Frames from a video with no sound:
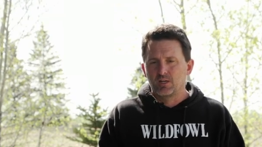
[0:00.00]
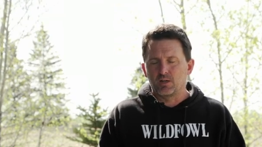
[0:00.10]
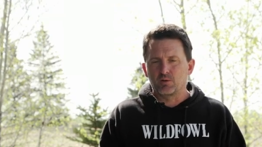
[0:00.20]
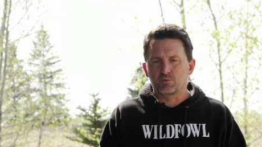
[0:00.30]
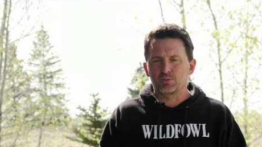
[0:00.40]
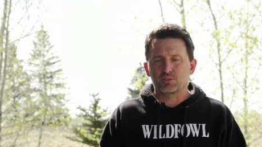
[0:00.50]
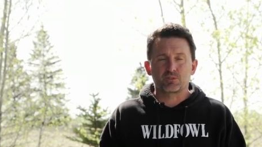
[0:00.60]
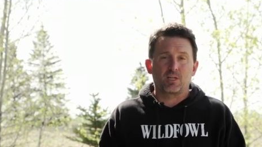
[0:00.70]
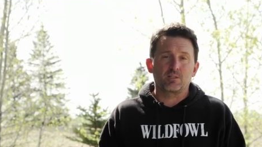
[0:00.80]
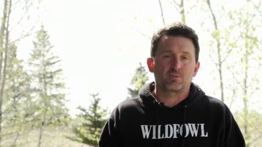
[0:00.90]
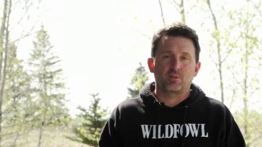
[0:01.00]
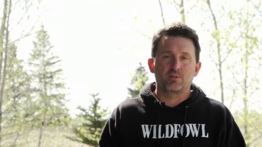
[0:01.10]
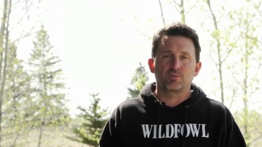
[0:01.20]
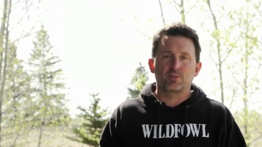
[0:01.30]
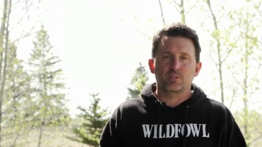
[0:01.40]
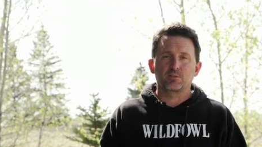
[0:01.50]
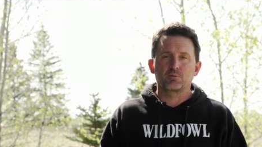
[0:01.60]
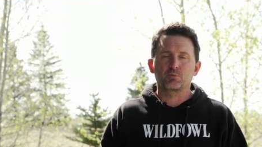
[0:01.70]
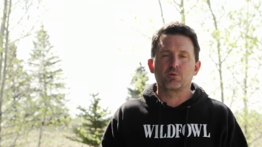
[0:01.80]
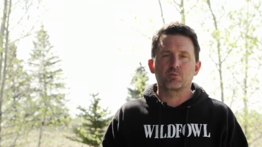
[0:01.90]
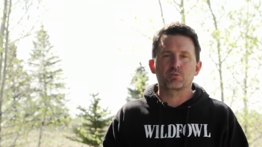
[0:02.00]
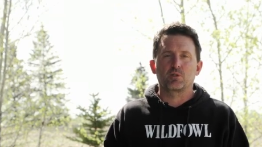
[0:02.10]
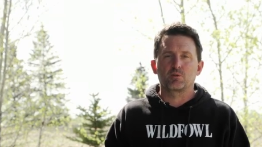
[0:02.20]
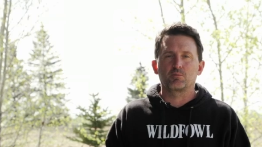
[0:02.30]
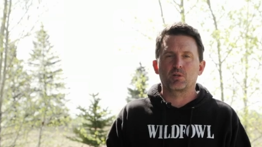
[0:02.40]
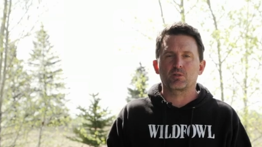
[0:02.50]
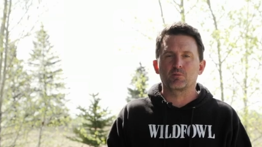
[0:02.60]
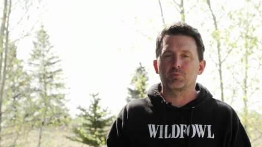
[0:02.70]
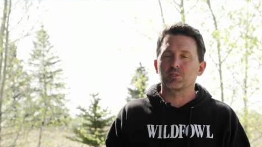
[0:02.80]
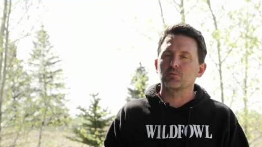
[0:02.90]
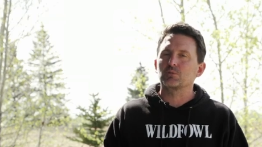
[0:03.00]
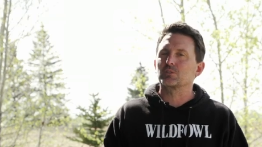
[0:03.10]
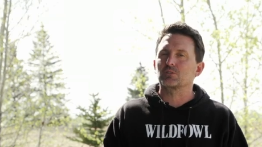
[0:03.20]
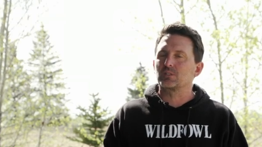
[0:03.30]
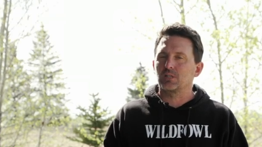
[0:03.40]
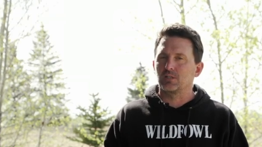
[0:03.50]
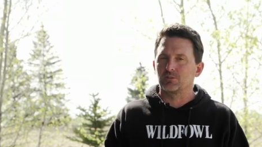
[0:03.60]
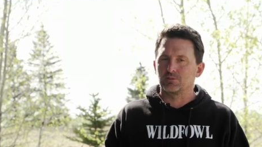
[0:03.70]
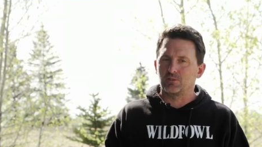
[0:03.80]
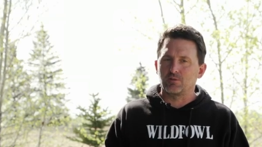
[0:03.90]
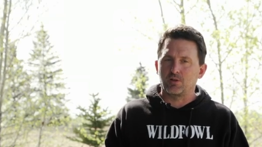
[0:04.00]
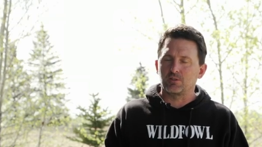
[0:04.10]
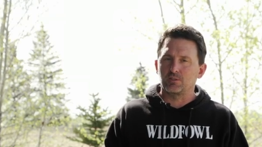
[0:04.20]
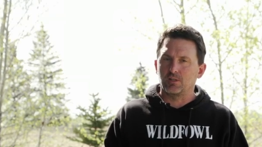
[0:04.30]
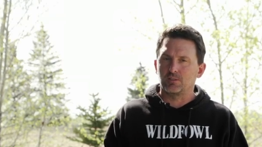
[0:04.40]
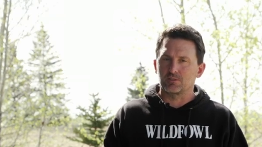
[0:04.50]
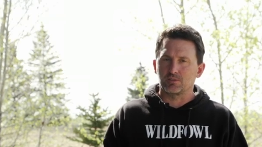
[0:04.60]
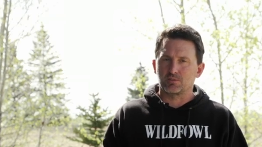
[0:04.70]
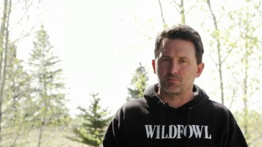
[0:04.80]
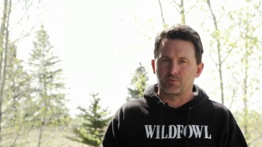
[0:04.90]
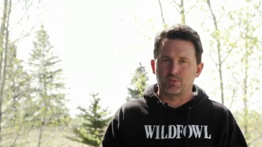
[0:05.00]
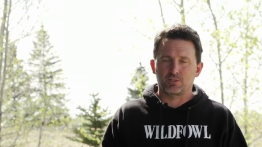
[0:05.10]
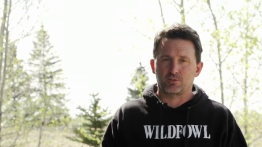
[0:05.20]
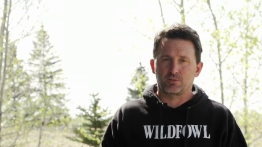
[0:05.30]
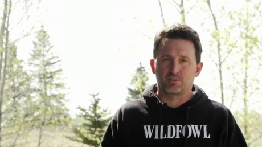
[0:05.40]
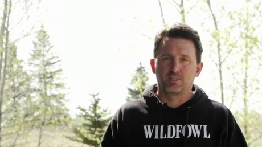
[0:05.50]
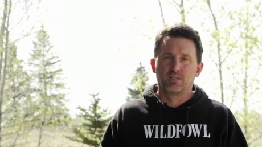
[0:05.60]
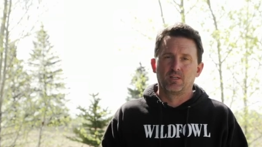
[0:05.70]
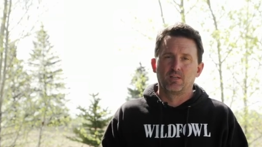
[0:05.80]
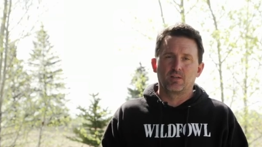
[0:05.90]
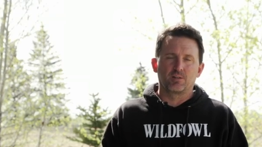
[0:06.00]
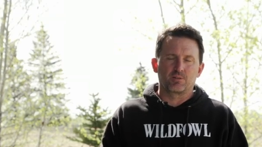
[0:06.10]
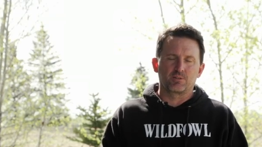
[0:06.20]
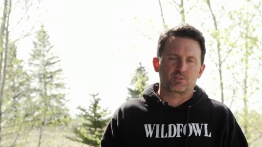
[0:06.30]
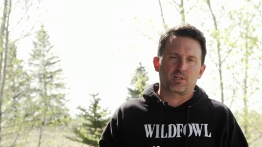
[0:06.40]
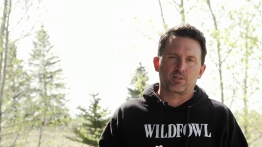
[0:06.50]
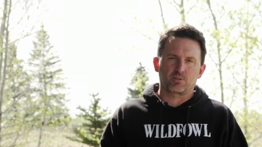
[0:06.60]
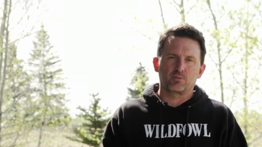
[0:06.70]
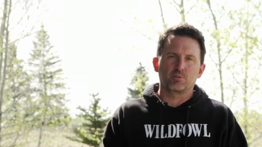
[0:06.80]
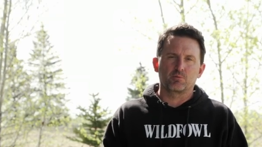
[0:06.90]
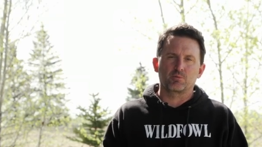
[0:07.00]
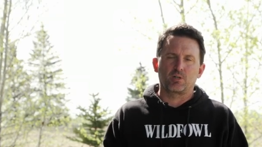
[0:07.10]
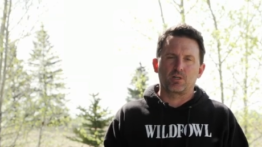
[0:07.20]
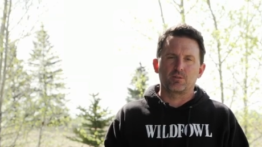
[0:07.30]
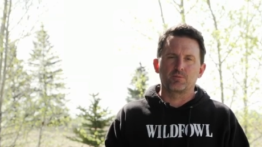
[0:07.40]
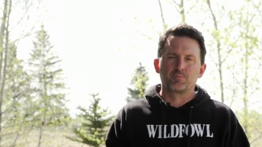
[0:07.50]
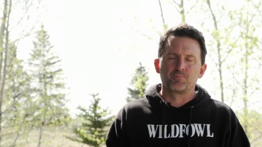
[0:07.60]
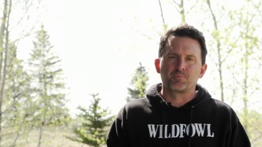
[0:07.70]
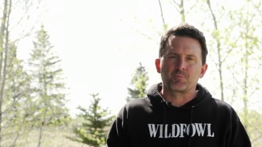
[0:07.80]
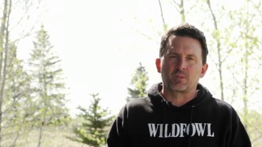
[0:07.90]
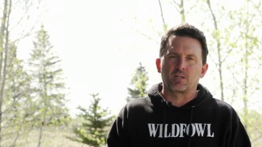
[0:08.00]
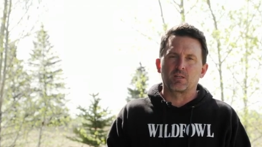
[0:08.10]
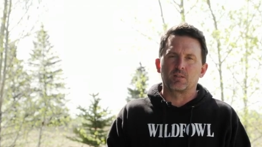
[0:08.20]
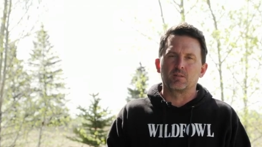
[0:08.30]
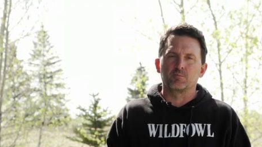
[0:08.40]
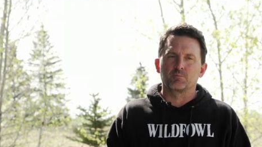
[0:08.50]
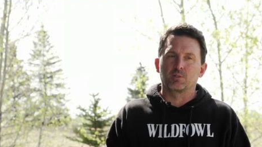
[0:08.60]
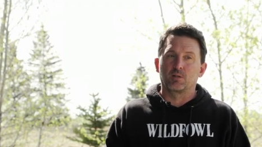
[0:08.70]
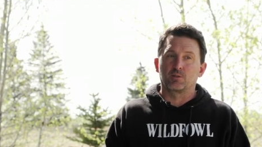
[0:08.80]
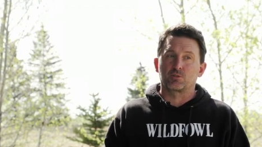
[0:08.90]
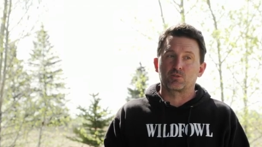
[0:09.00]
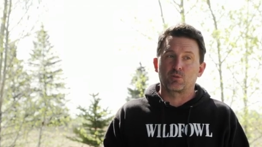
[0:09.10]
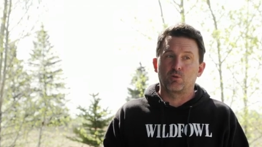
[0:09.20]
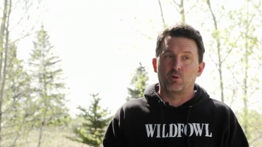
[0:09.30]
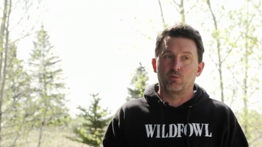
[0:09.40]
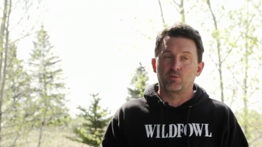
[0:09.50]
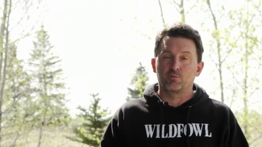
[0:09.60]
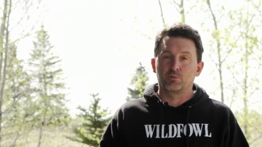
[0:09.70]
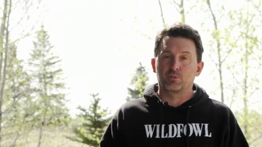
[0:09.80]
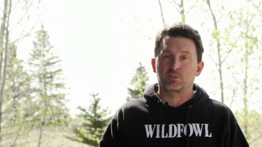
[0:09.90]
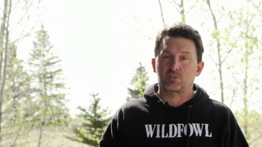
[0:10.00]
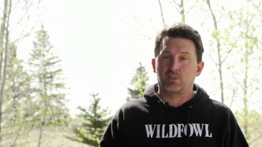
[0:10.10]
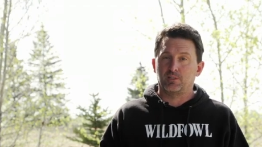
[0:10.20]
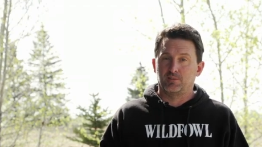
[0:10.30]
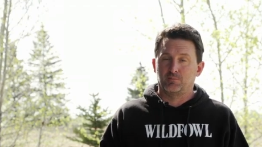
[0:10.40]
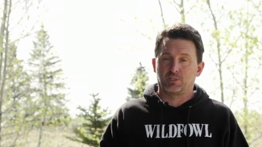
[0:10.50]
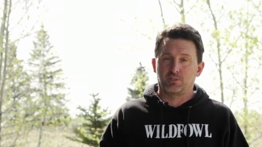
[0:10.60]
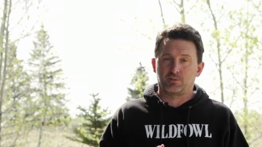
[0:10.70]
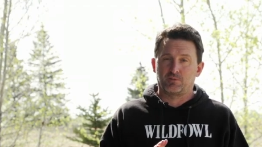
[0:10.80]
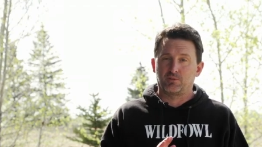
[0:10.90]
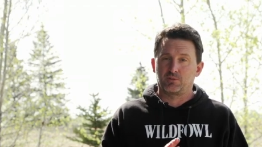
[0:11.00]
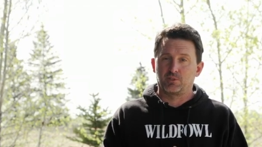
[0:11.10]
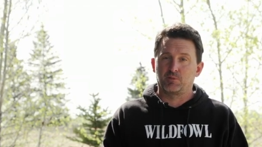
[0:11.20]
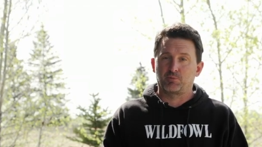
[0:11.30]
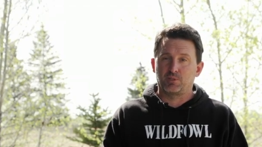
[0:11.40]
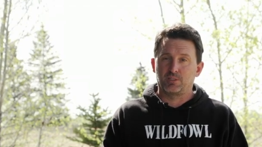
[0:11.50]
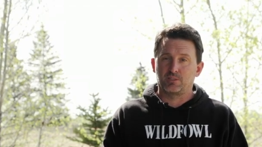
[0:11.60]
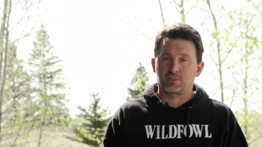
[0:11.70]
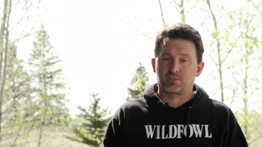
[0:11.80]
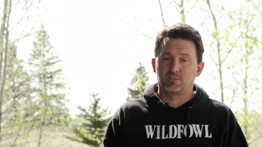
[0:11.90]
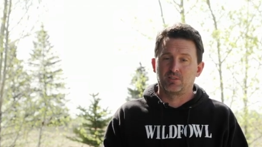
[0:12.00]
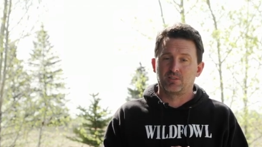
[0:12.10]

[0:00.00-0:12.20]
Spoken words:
were dissatisfied, frankly, with what was on the market. But they weren't just duck hunters. They were audiologists professionally their entire career prior. And I'm so over the moon excited because if there's any place